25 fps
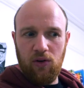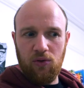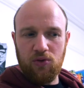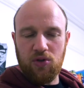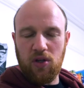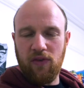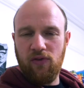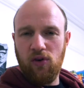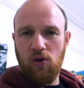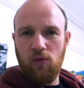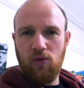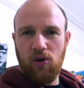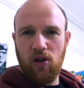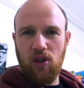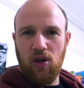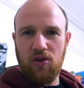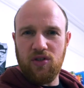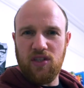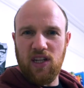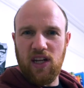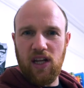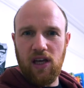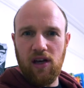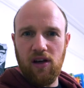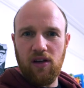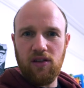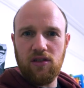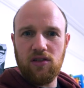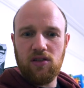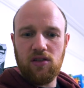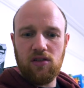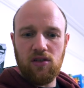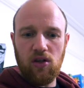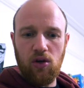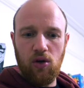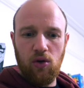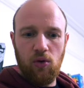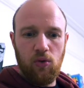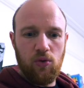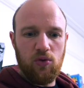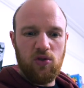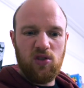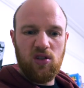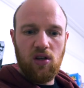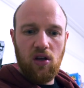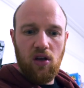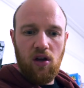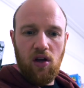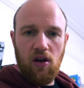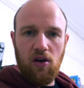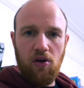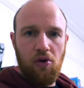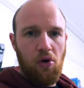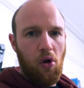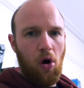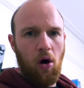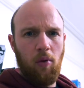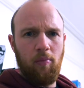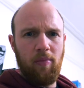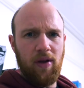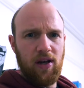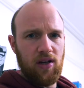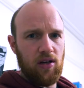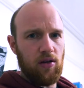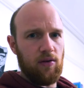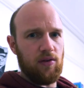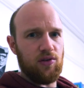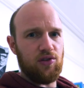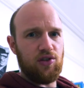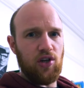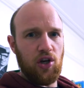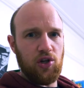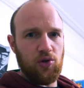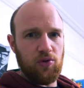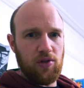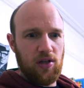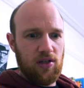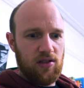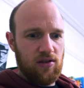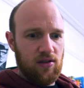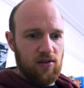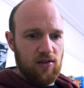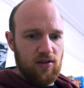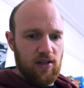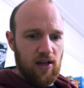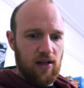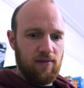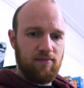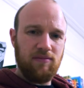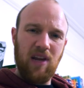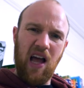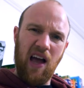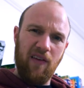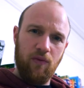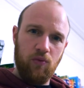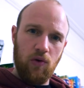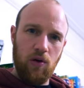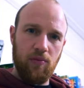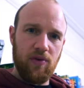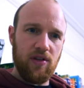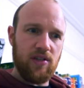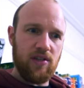And also, if you're one of those idiots who's not been doing social distancing, have a word with